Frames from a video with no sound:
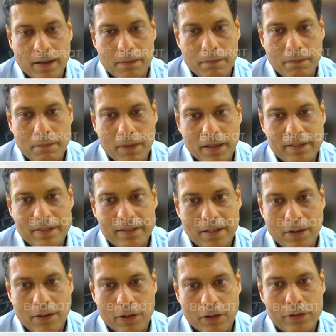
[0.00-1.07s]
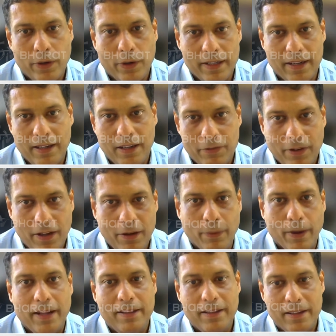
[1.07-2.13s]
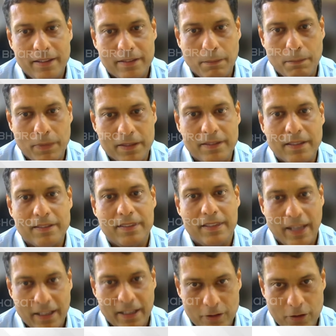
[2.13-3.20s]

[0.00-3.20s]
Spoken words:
must also identify where there is a business case